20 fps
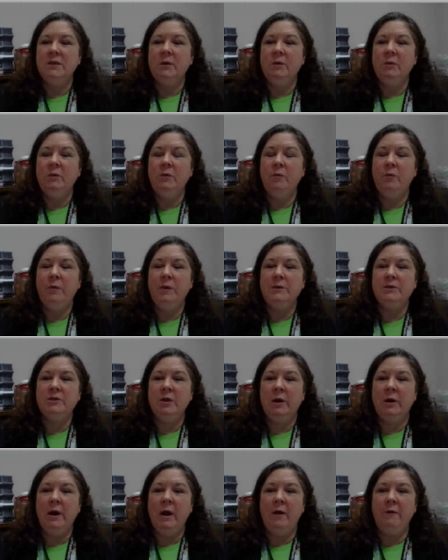So we
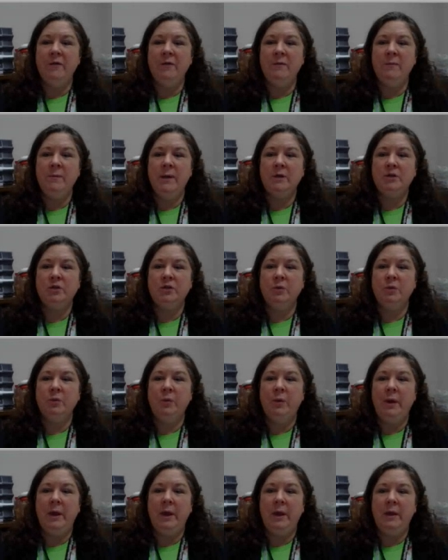start off the measure
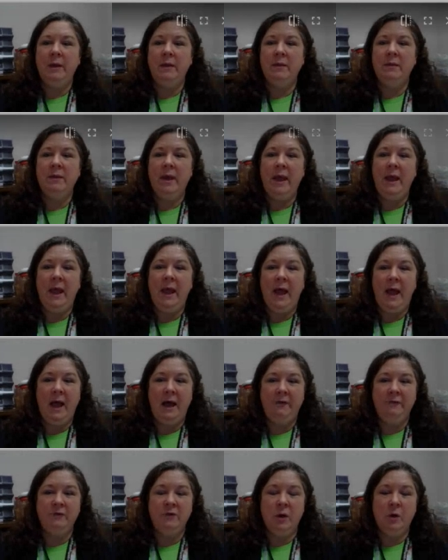with a half
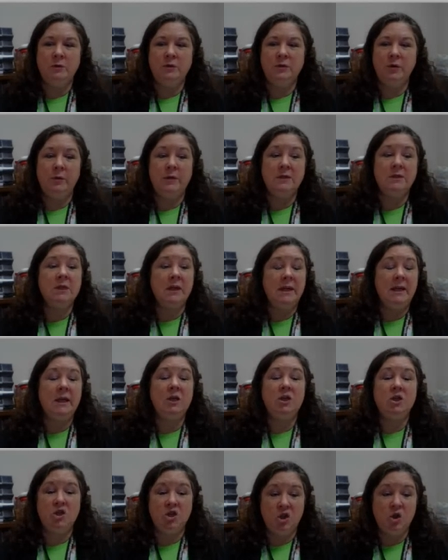note. So this is going
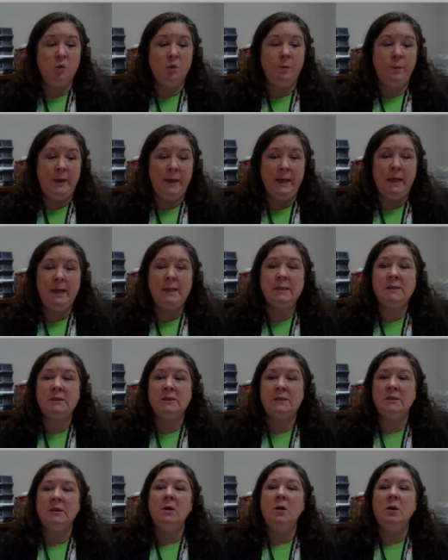to get 2
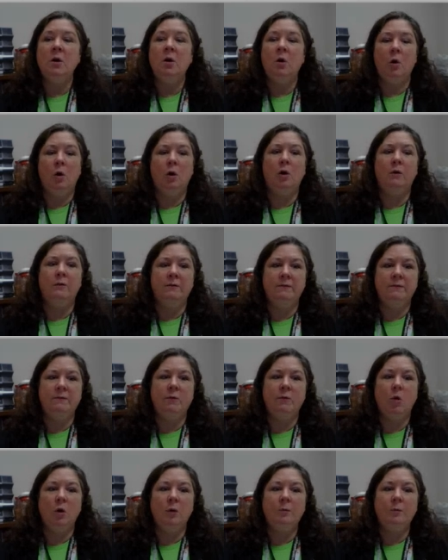beats or
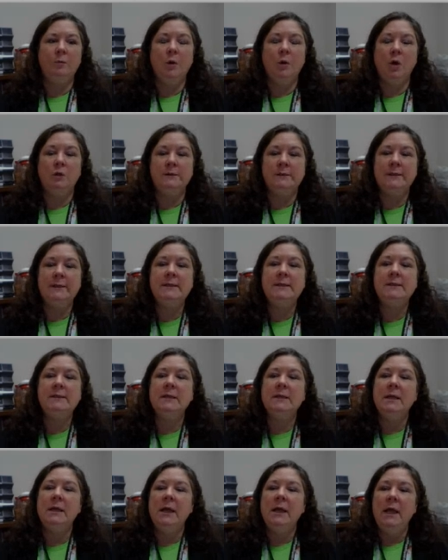4 pulses.
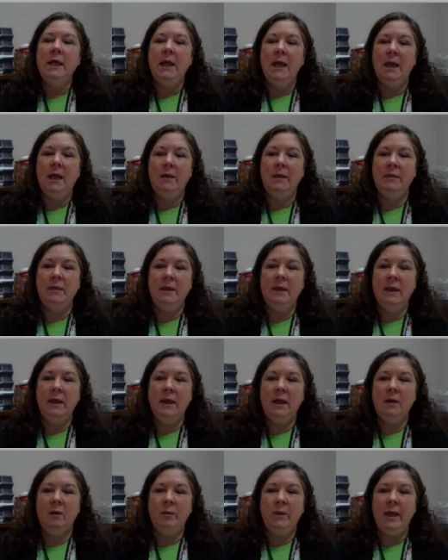And
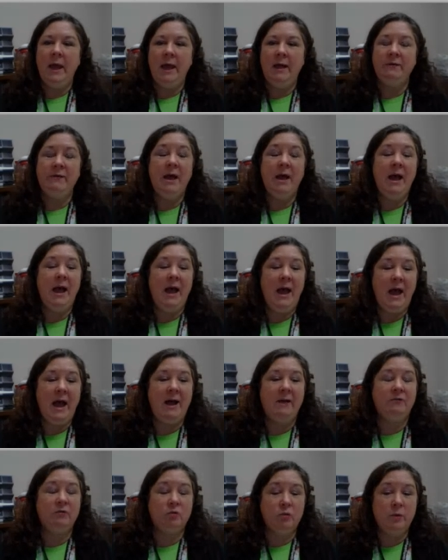then we have a
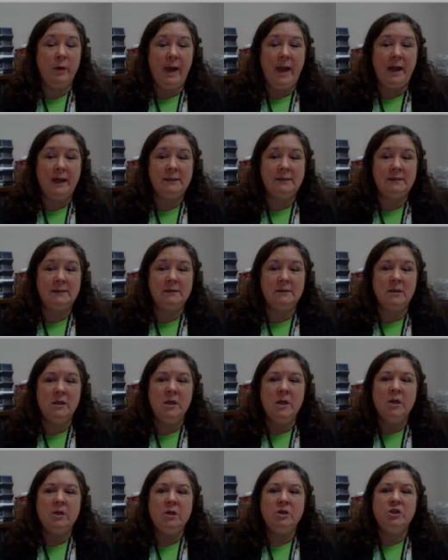half
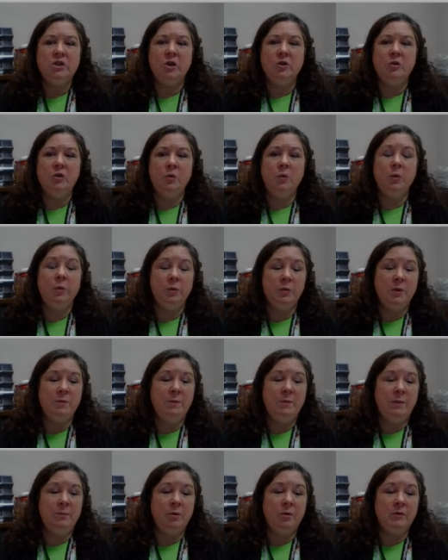rest. So you will
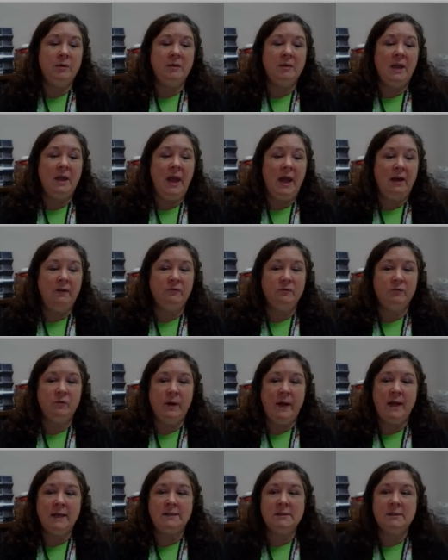remember that the half
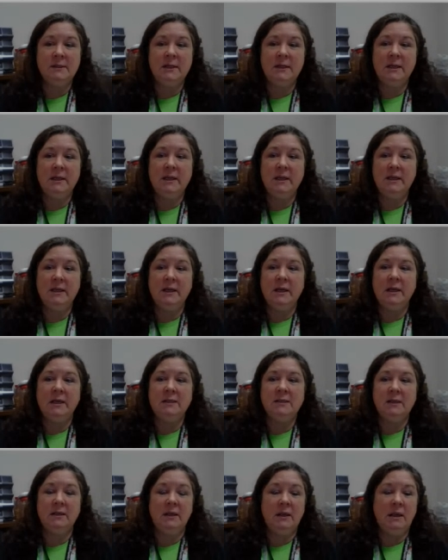rest
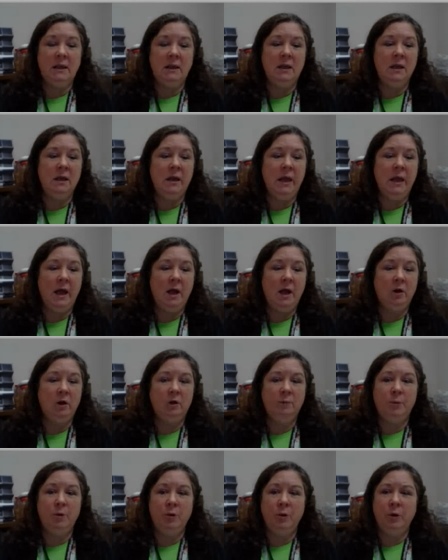is the
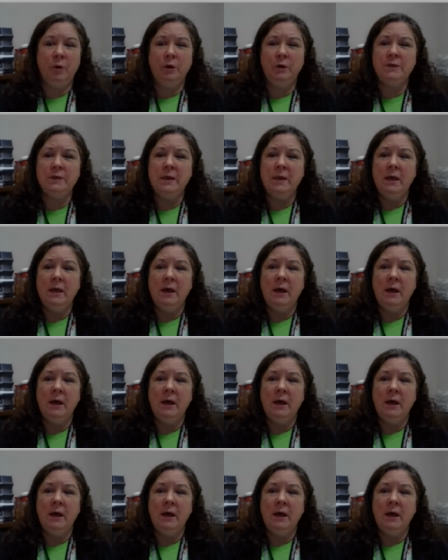counterpart